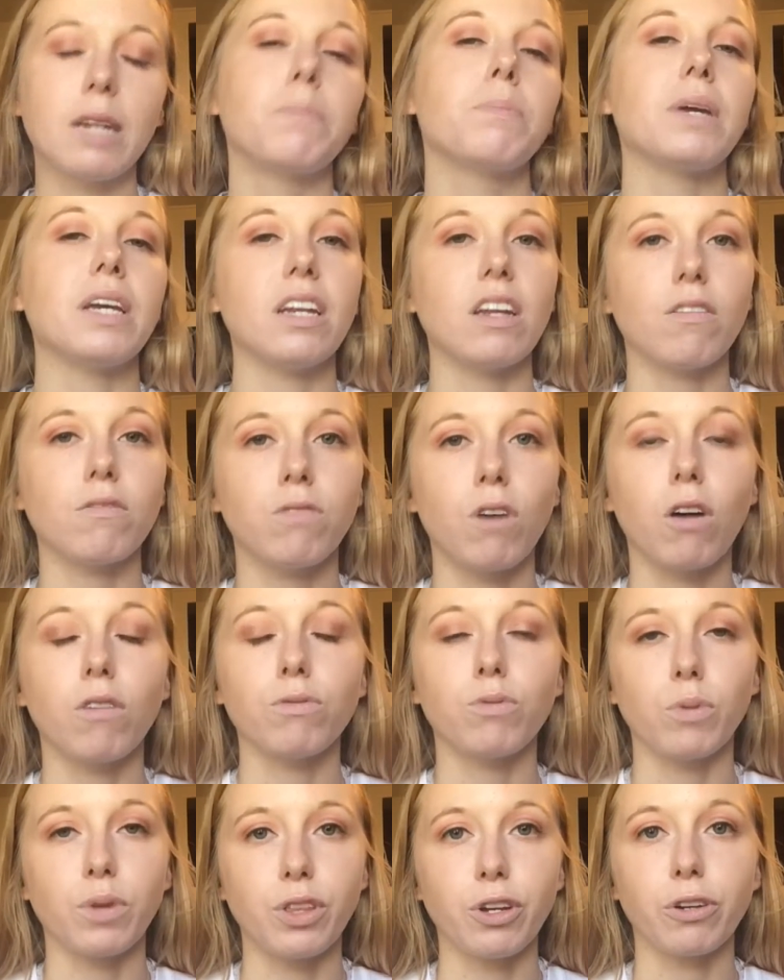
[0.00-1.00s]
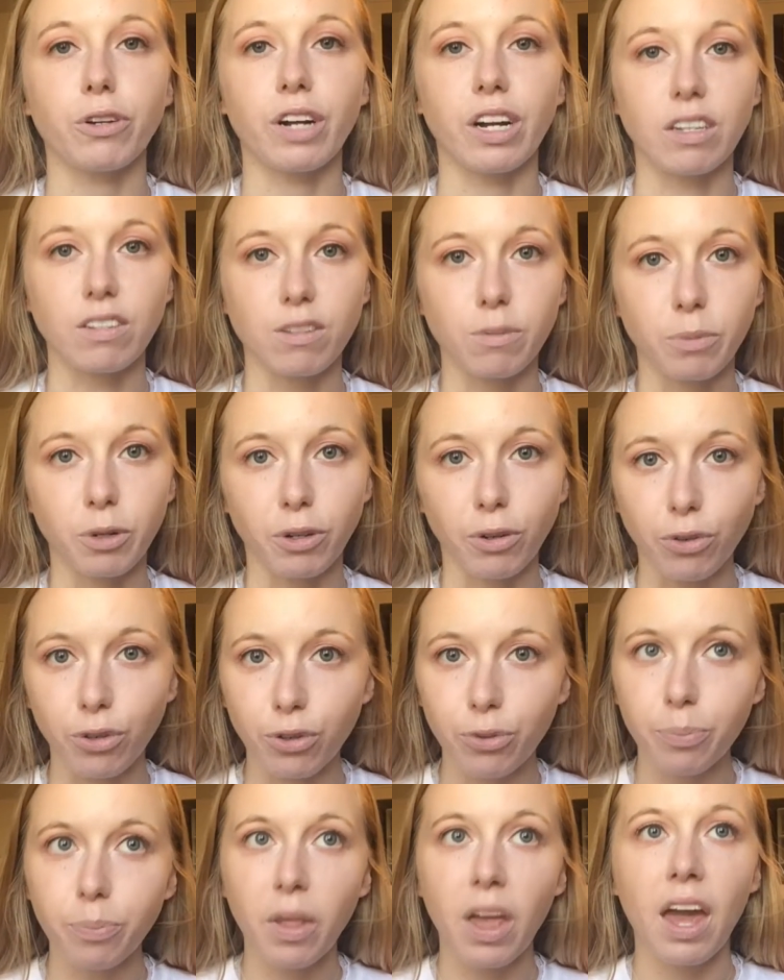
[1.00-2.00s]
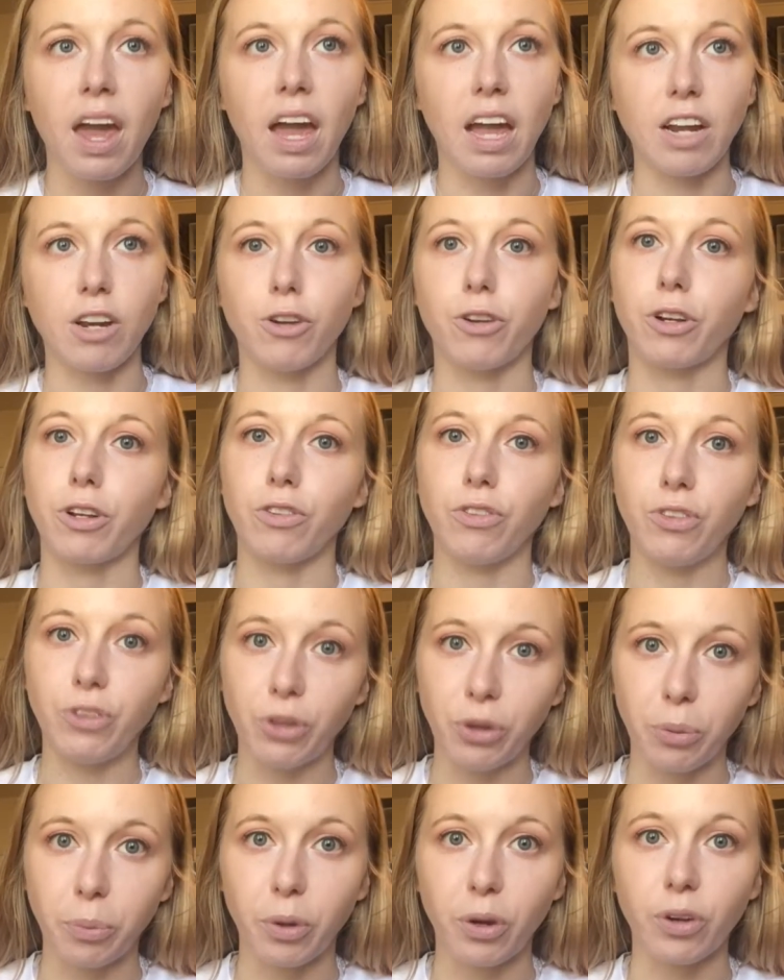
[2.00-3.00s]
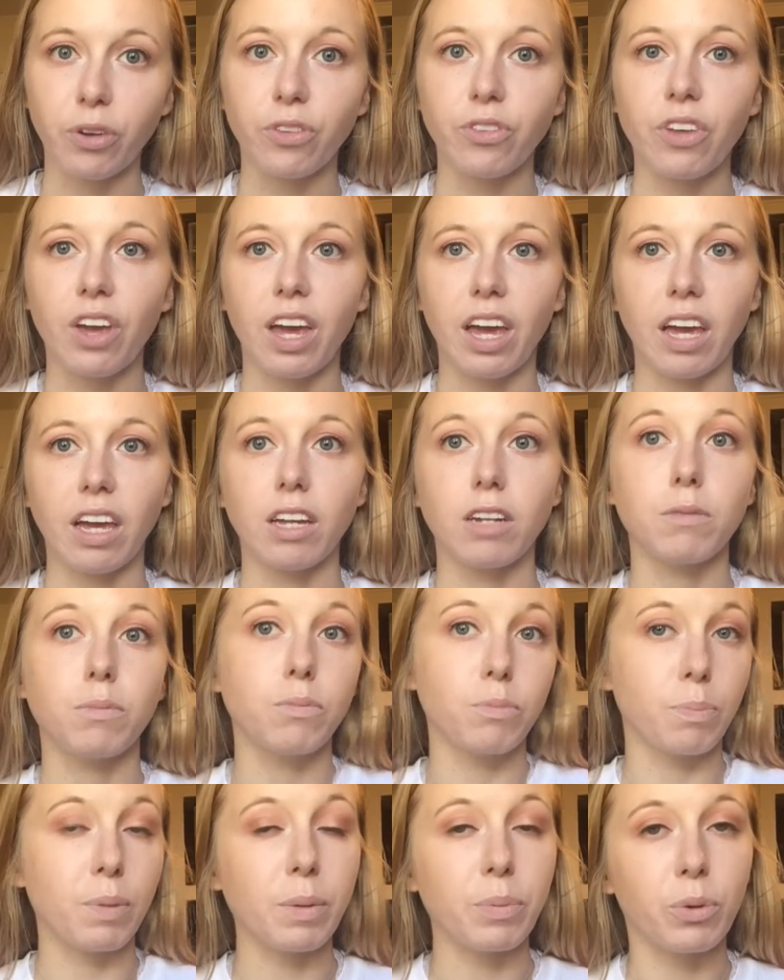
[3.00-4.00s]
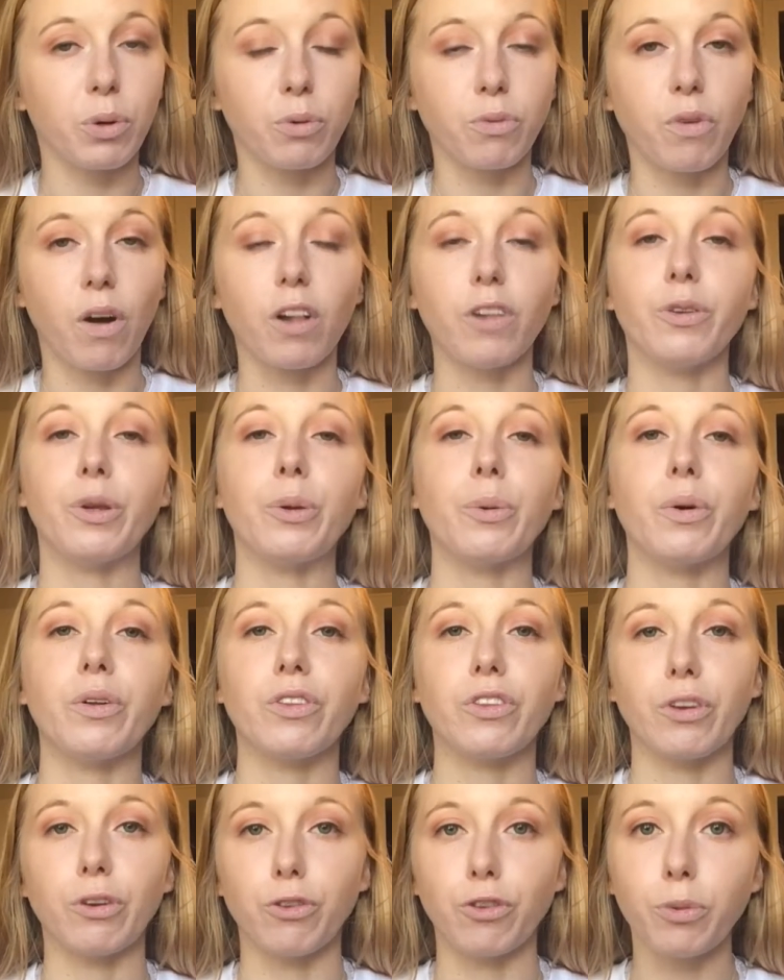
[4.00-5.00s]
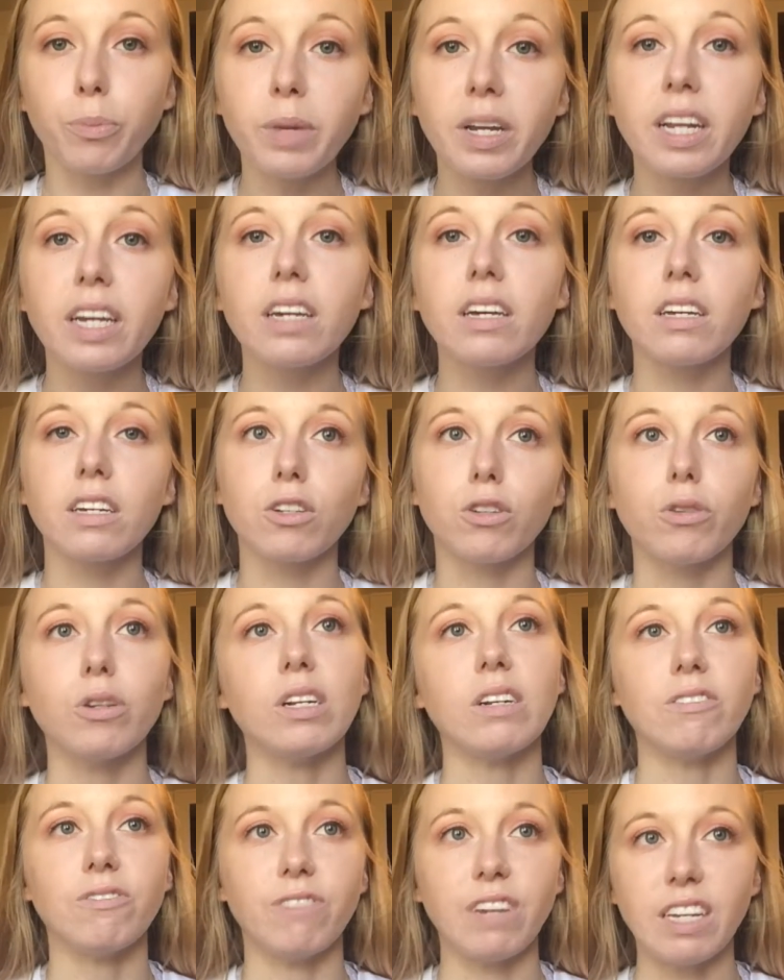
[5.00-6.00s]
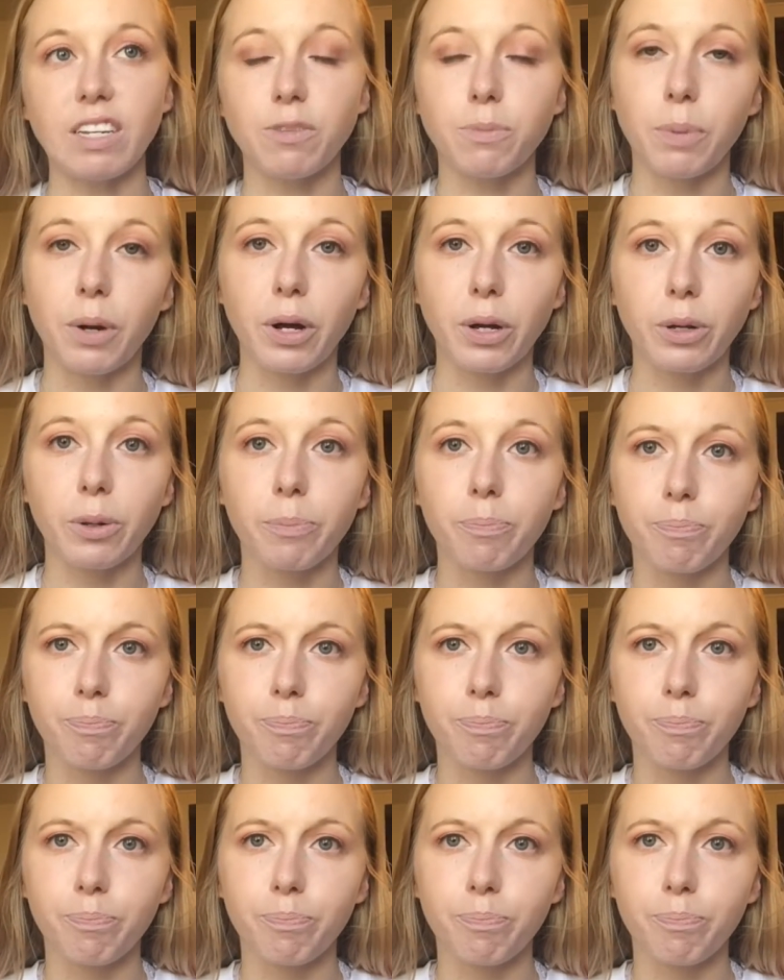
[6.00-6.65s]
being involved with your customers and your consumers and people who follow you on social media, including Facebook.